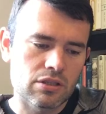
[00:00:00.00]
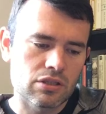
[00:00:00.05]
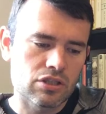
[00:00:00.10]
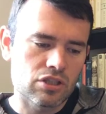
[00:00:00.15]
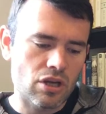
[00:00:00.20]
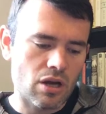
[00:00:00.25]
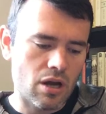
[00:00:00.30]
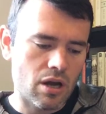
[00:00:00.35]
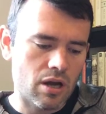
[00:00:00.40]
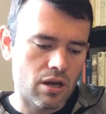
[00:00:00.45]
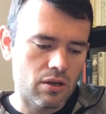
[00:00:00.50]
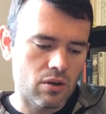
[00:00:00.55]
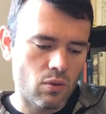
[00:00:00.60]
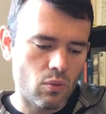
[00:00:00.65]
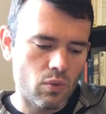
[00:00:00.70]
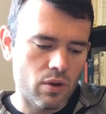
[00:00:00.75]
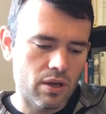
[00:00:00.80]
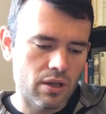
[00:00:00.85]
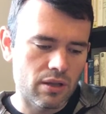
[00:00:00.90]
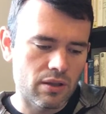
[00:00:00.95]
John
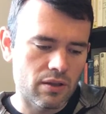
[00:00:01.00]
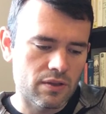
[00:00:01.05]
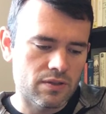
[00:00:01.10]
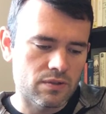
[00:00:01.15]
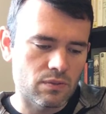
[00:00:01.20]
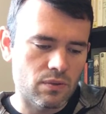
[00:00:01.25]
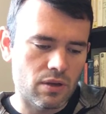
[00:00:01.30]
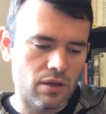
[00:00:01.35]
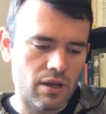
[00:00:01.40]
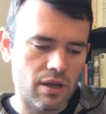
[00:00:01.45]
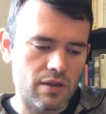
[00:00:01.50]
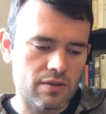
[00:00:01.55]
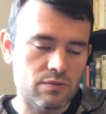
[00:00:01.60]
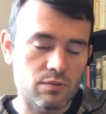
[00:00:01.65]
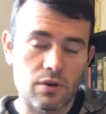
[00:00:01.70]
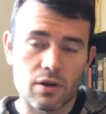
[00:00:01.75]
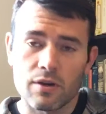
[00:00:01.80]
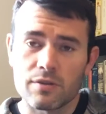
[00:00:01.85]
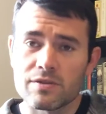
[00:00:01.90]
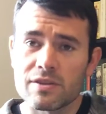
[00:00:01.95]
winning this one as
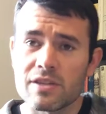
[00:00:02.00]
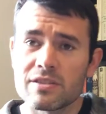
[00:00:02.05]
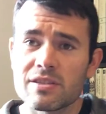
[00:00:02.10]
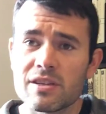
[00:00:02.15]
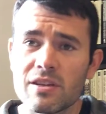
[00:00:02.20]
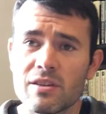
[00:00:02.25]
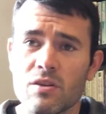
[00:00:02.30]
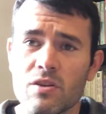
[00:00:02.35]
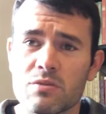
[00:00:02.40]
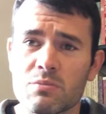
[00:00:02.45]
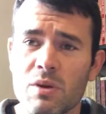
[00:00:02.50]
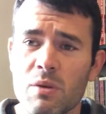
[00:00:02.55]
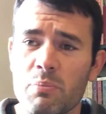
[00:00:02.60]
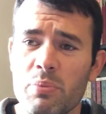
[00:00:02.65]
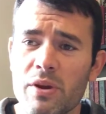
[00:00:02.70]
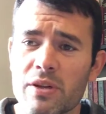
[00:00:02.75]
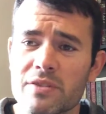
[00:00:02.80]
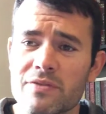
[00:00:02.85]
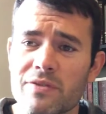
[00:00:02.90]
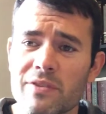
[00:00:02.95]
well. So that's it. Those are my
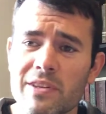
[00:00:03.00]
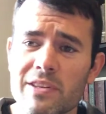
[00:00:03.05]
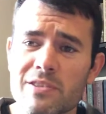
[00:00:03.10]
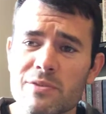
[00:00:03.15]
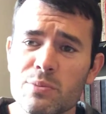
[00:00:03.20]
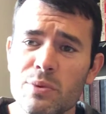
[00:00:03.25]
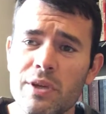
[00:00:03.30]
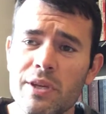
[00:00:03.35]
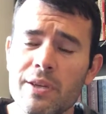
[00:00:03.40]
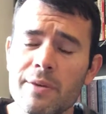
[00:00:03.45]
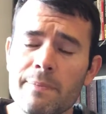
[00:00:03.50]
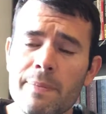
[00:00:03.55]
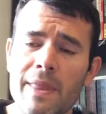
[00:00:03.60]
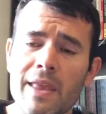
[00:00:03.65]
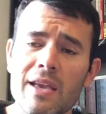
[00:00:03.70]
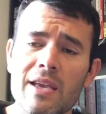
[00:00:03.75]
picks for this week.